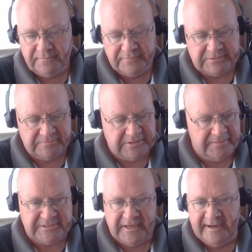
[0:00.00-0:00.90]

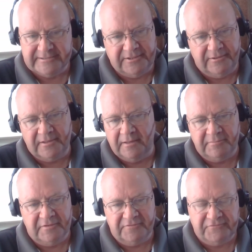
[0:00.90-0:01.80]
Sometimes they ask you to
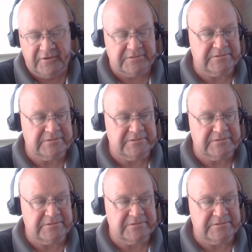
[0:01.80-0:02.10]
come to the front.